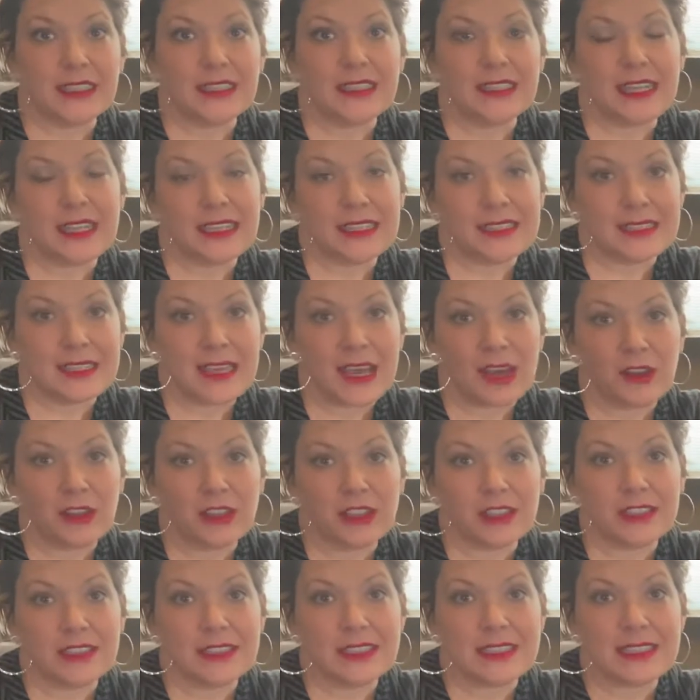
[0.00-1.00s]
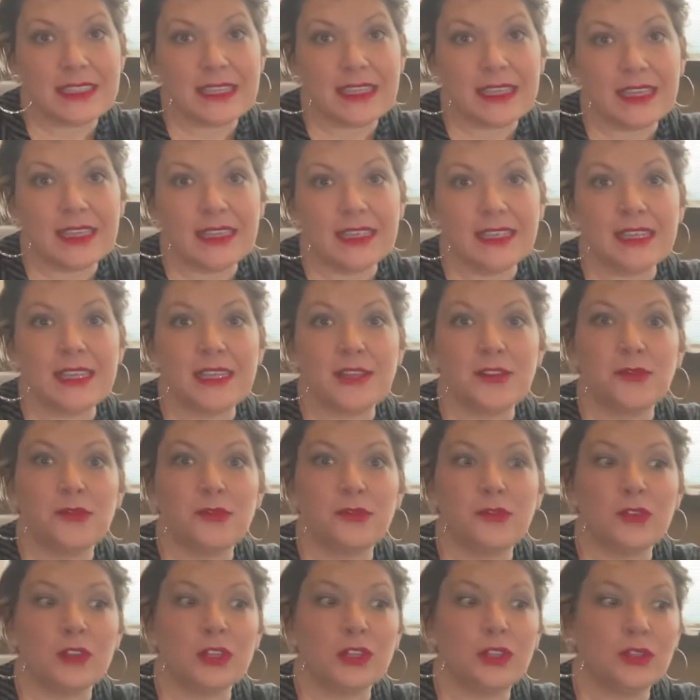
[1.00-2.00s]
That is how you're going to see it. If
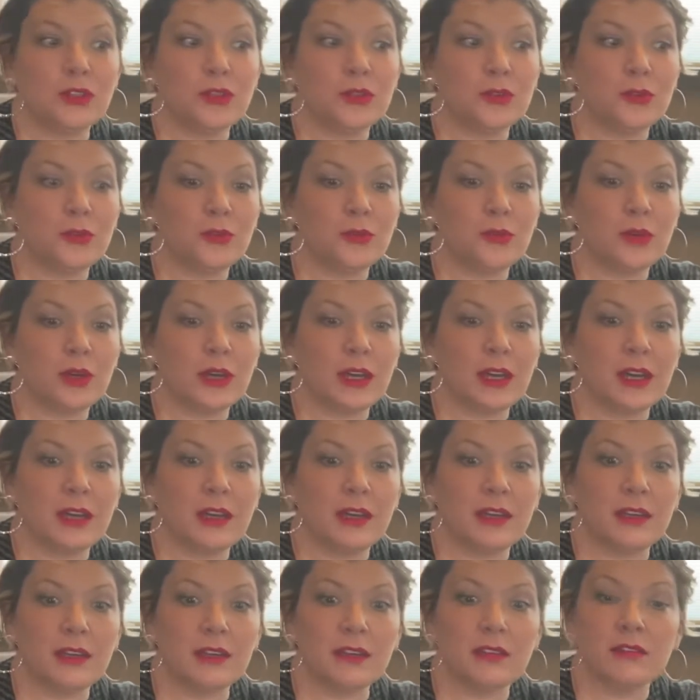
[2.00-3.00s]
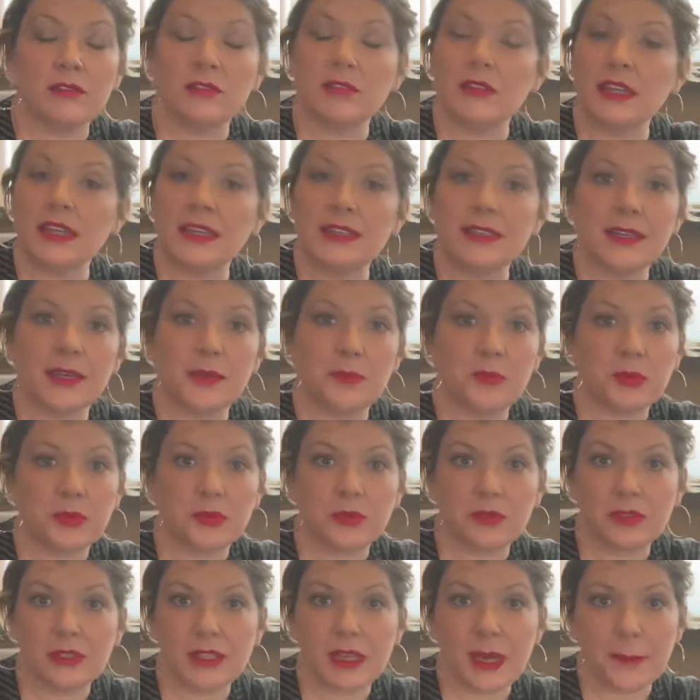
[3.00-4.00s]
you end up
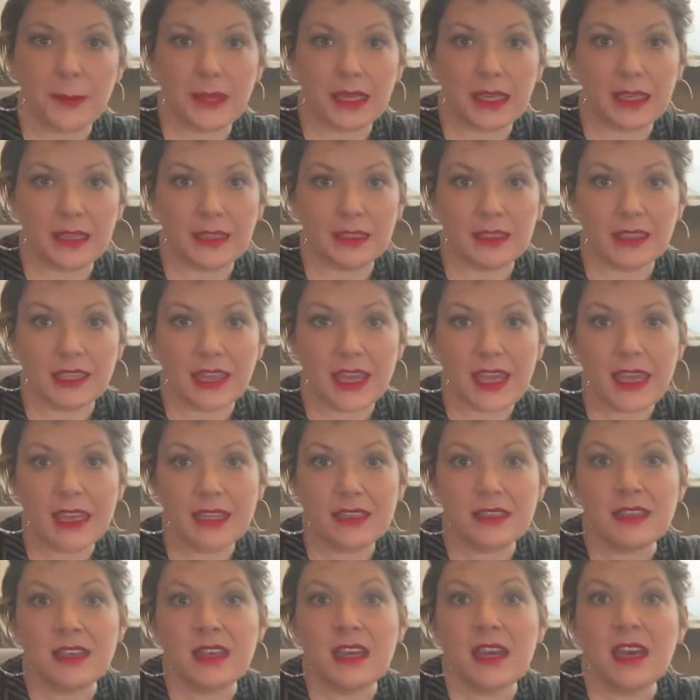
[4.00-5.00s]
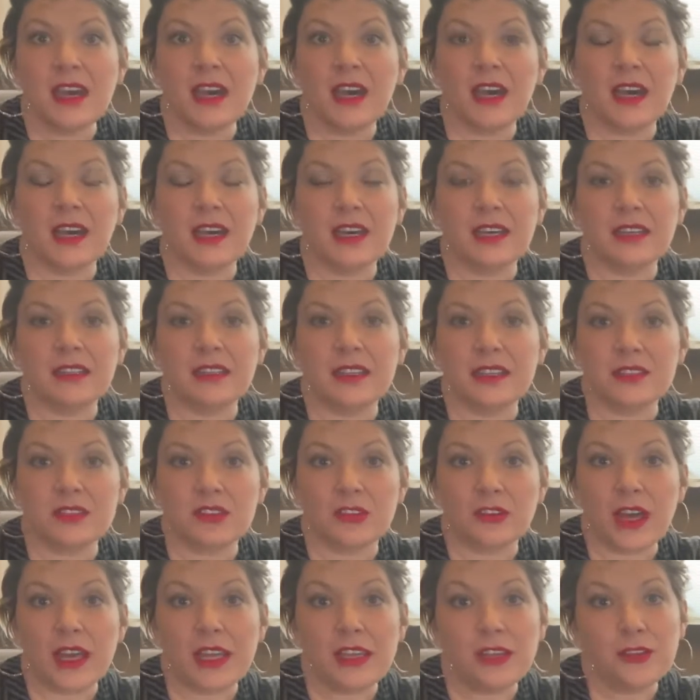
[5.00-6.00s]
coming in late, that's all
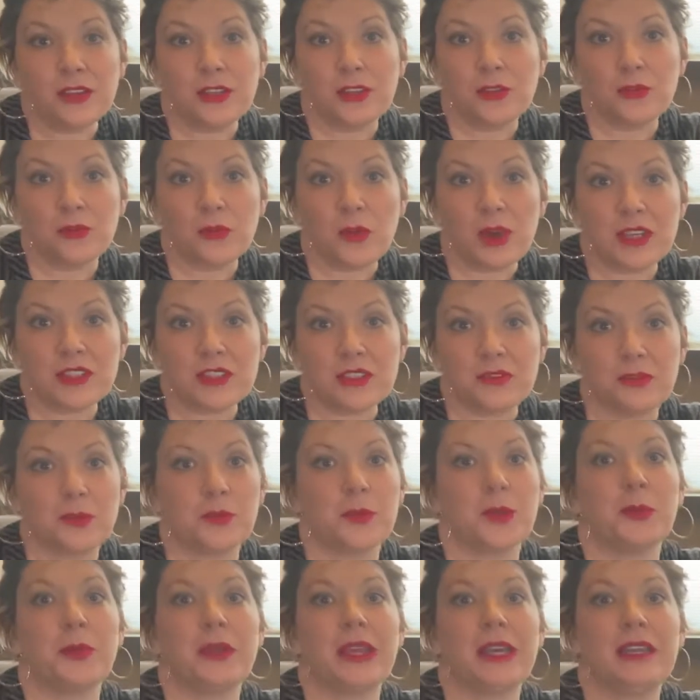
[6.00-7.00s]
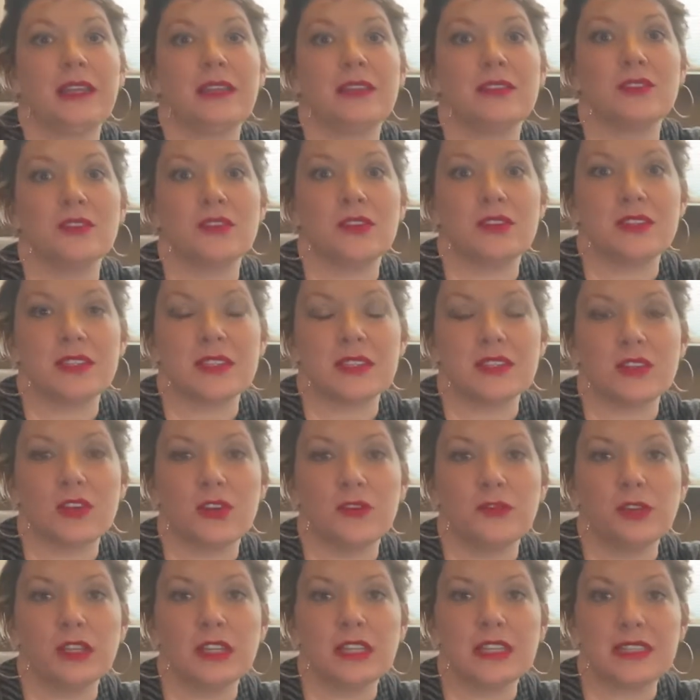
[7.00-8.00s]
right. You can watch it from the beginning as soon as it's
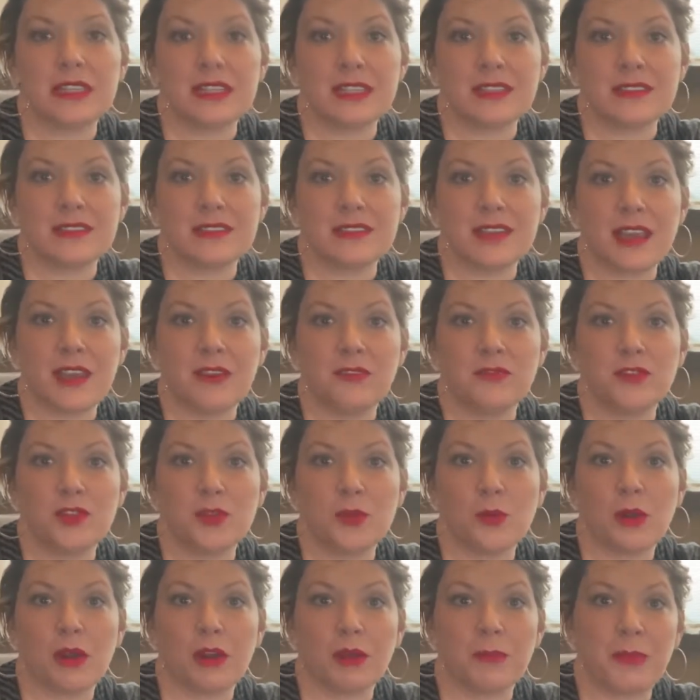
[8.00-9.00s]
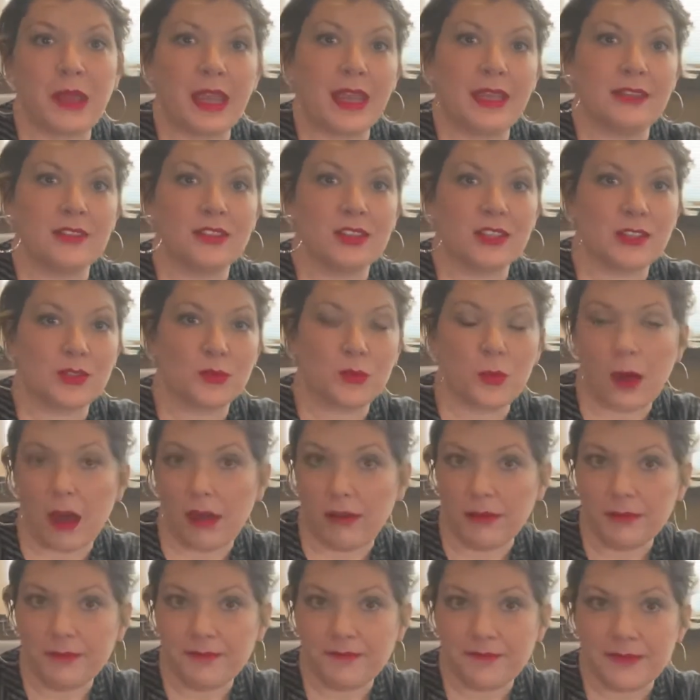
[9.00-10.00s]
over. It does save to our page as
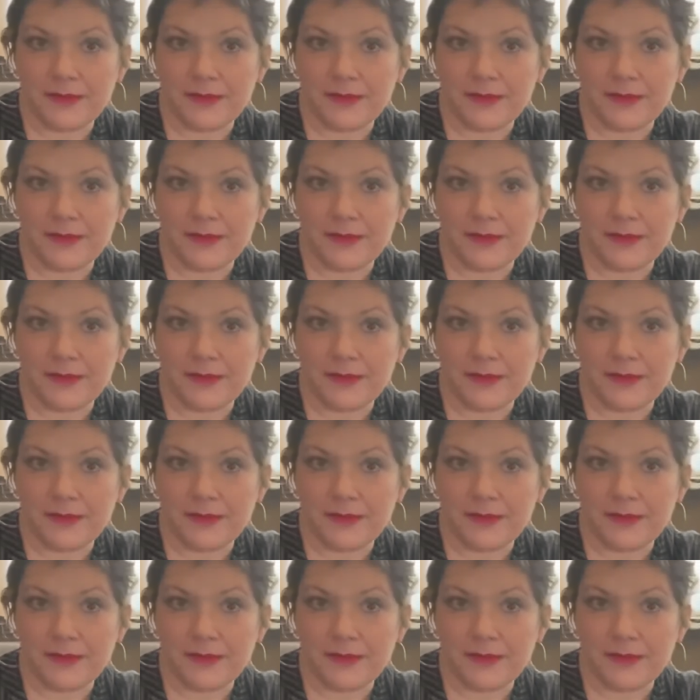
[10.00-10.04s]
well.